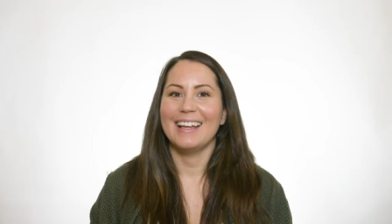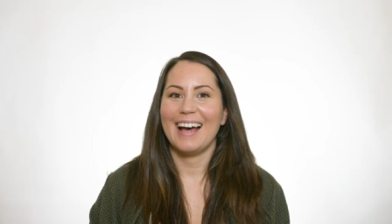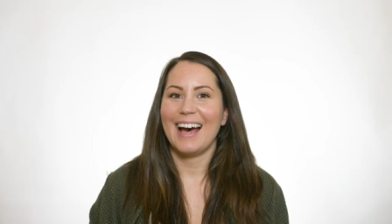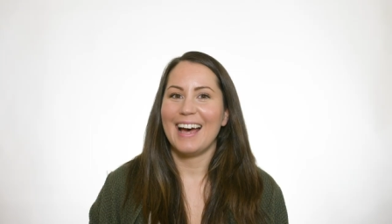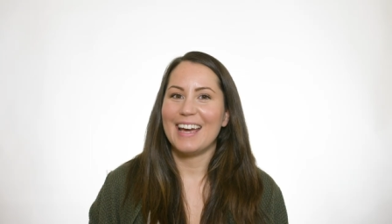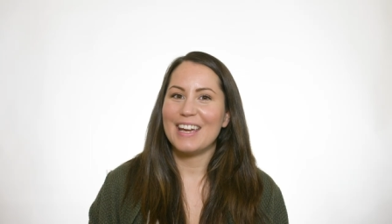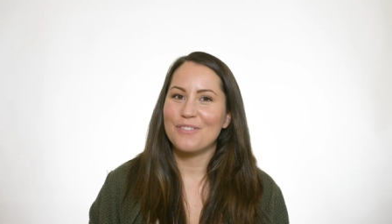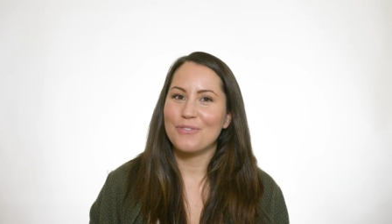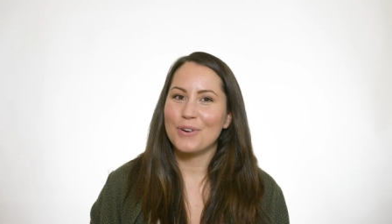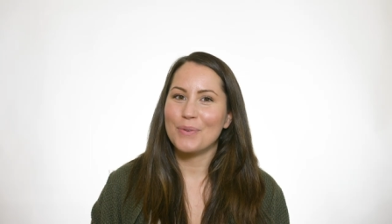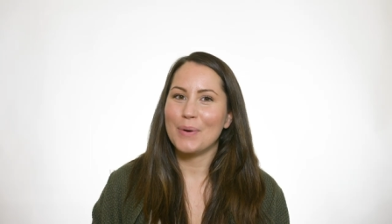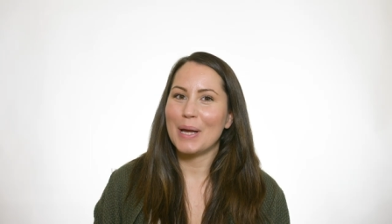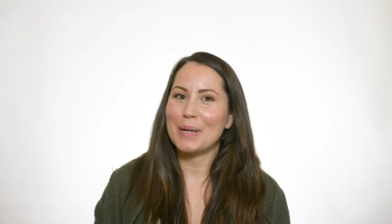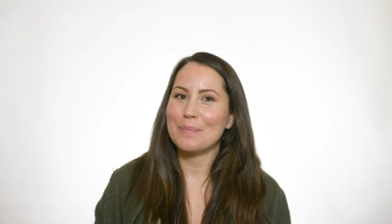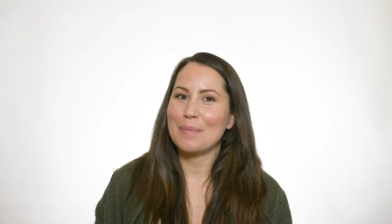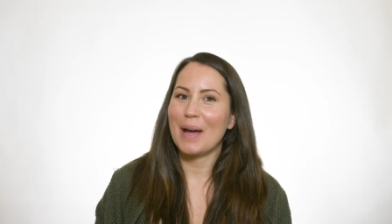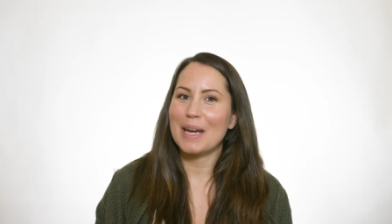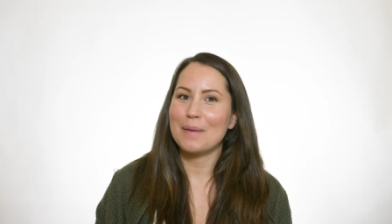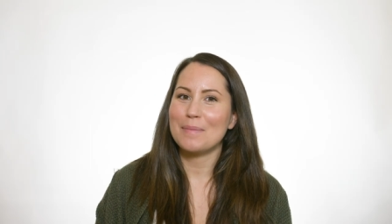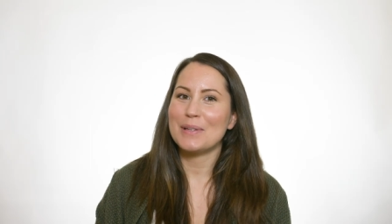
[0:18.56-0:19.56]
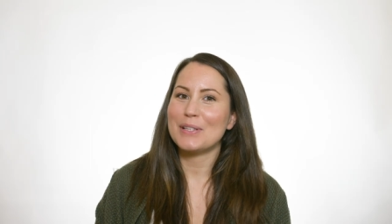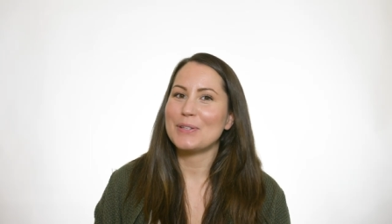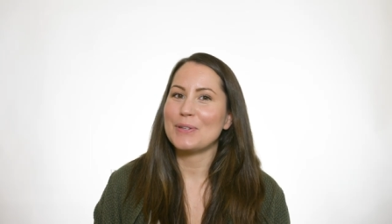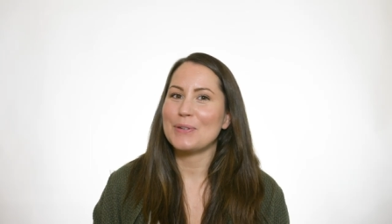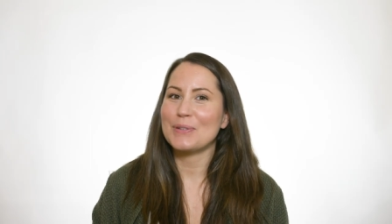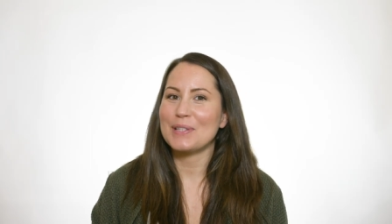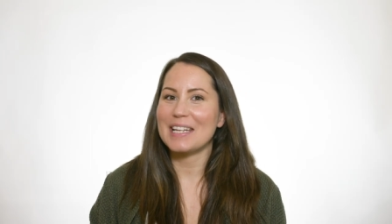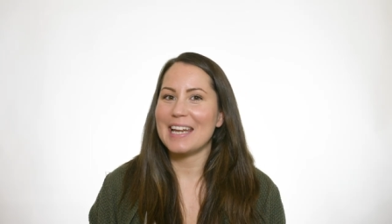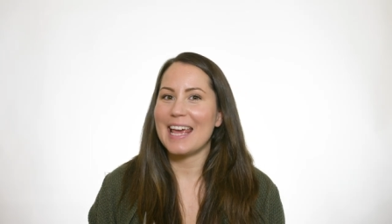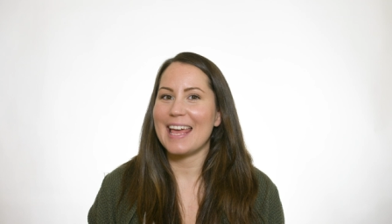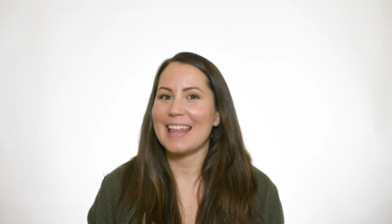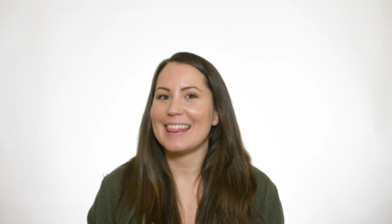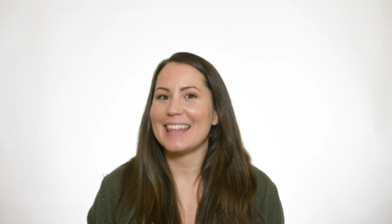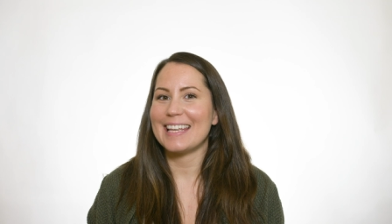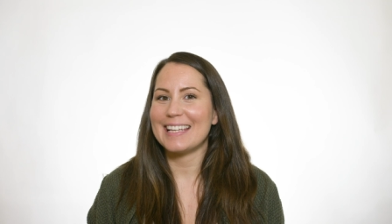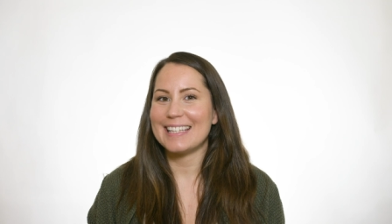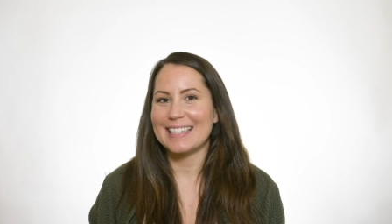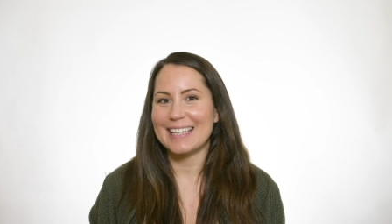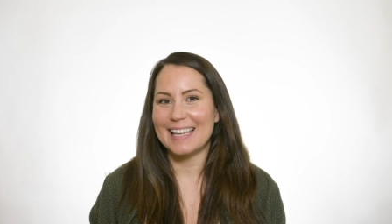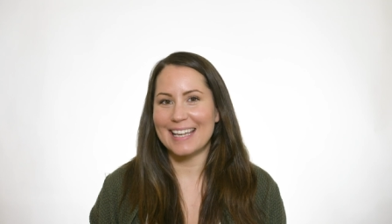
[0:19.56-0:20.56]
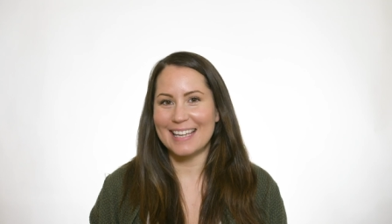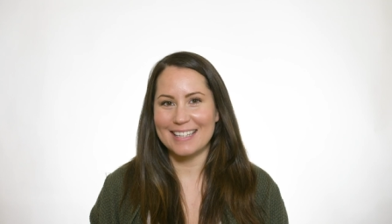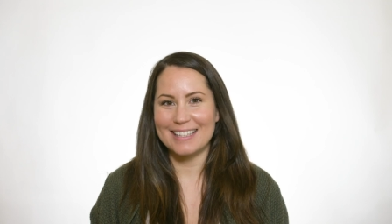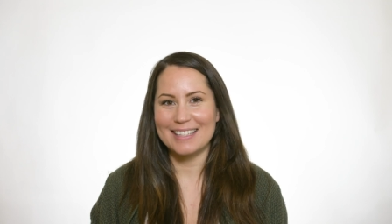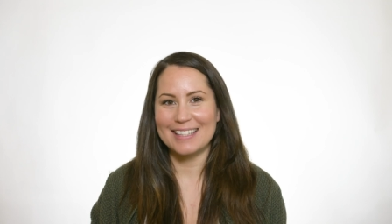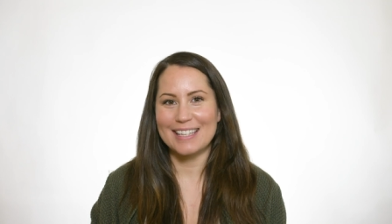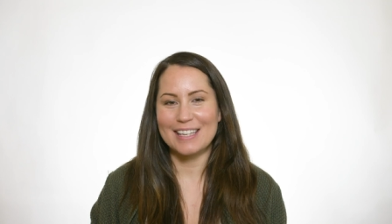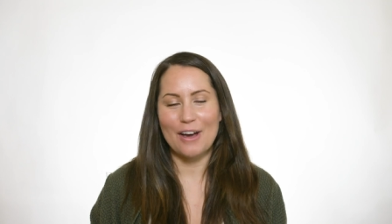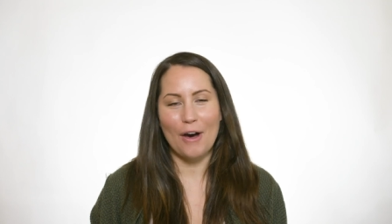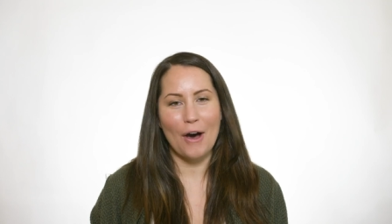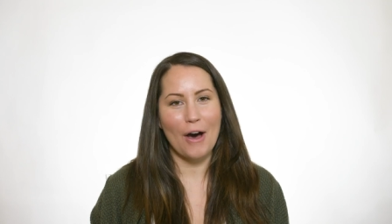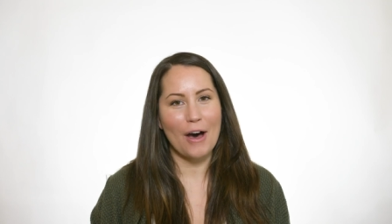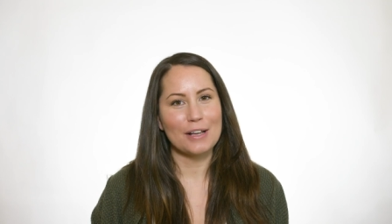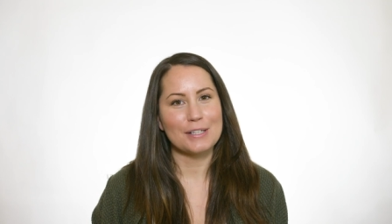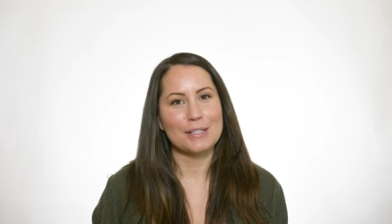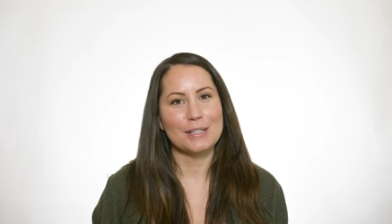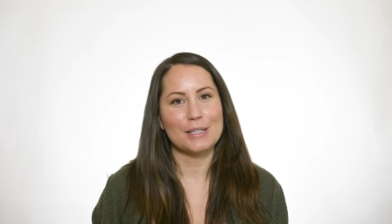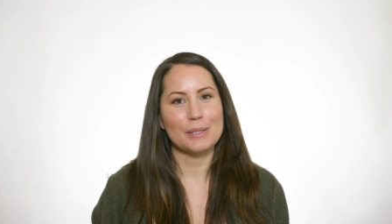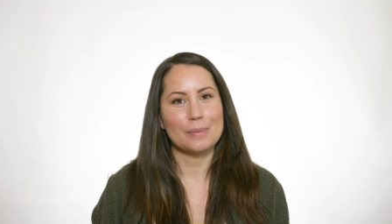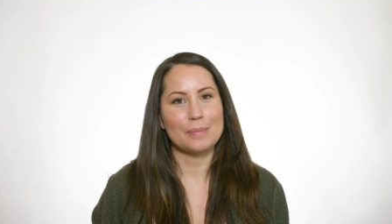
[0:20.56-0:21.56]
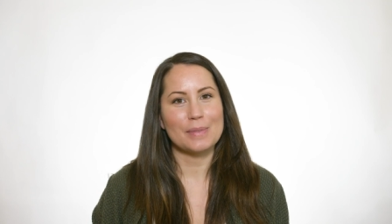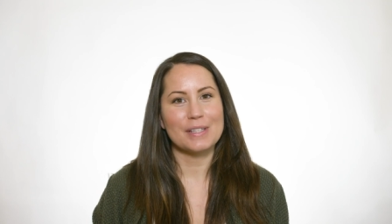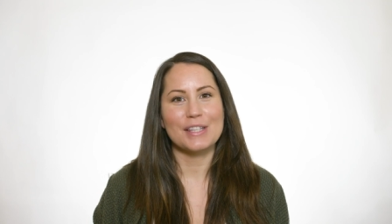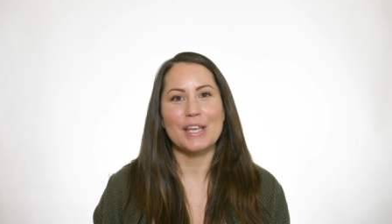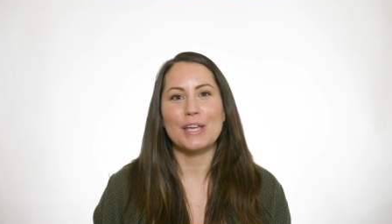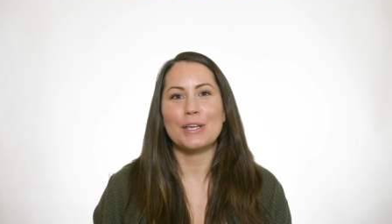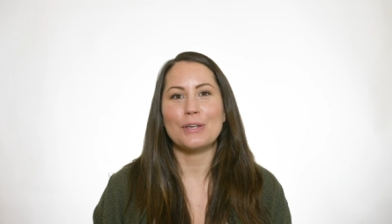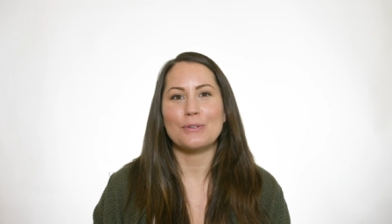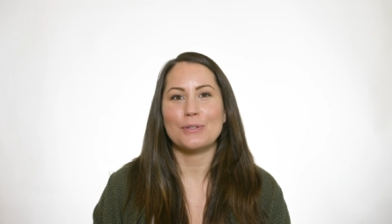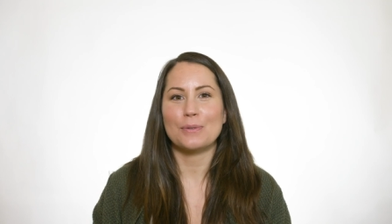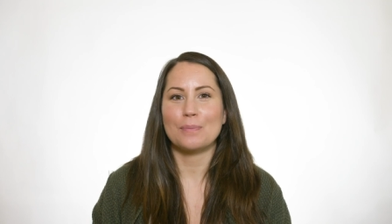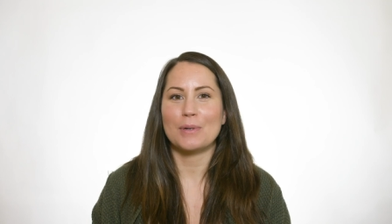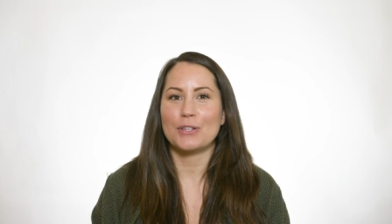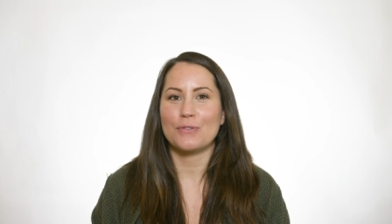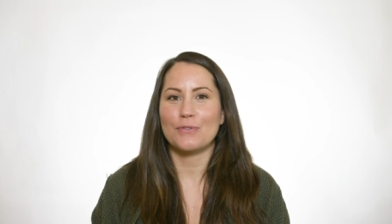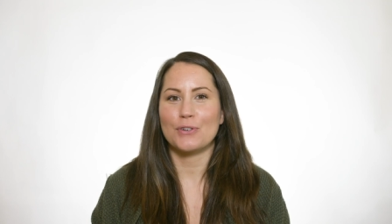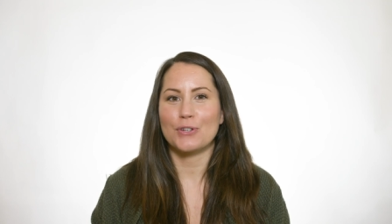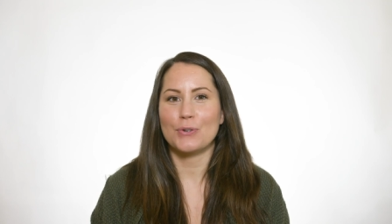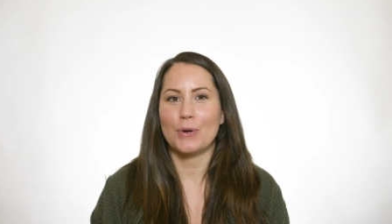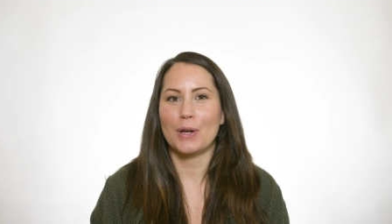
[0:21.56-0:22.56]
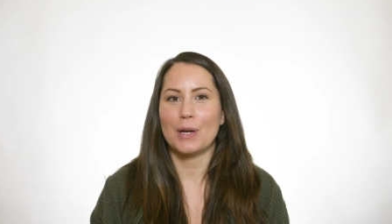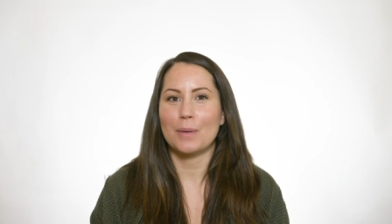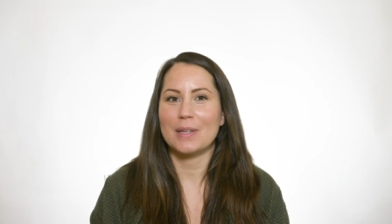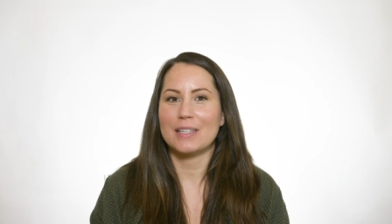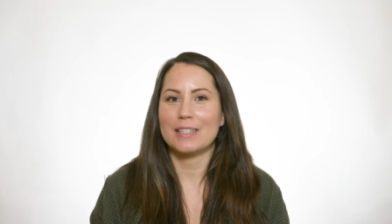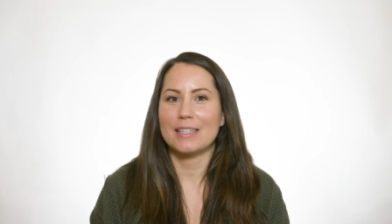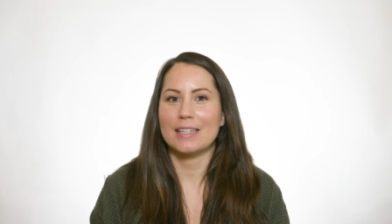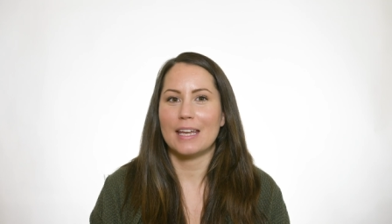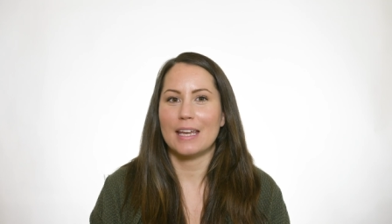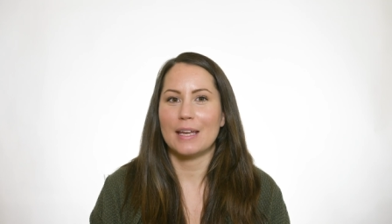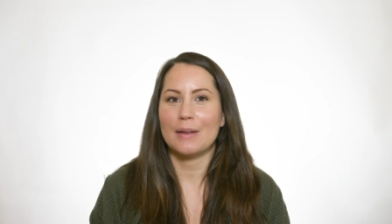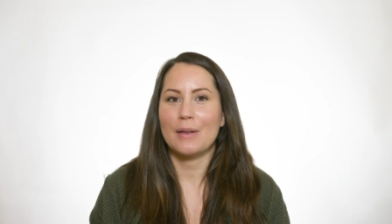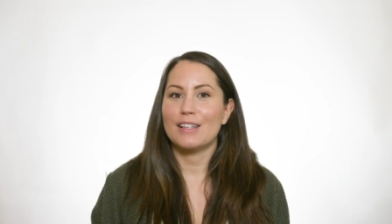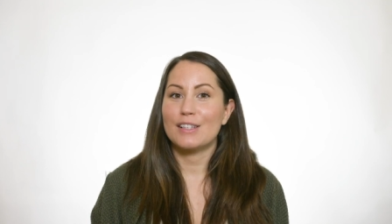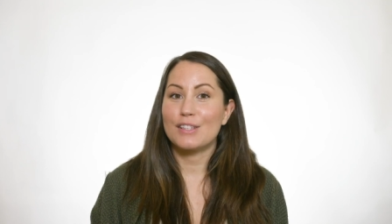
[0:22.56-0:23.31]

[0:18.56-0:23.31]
Hi everyone, my name is Susan and this is The Aweslims. Thank you so much for joining me today.